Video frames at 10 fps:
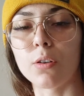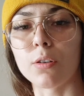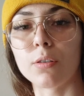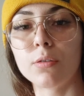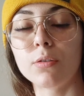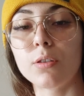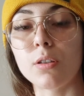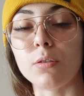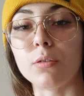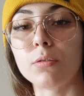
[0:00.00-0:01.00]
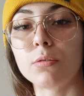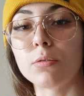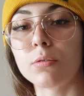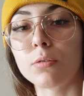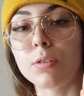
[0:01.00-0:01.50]
or to
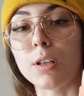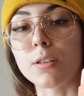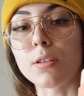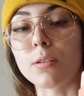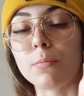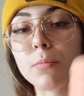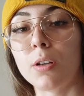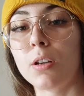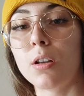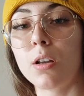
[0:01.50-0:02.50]
get some